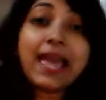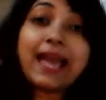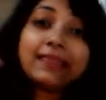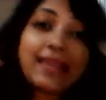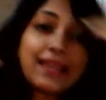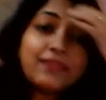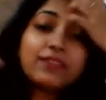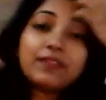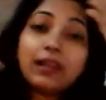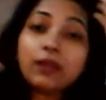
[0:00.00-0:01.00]
and then
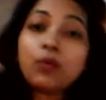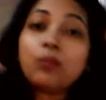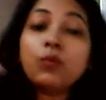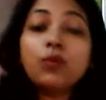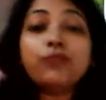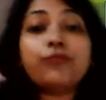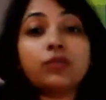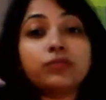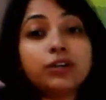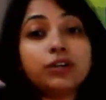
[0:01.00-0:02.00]
we will move
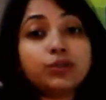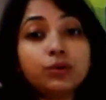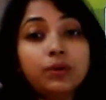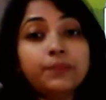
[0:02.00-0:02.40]
forward to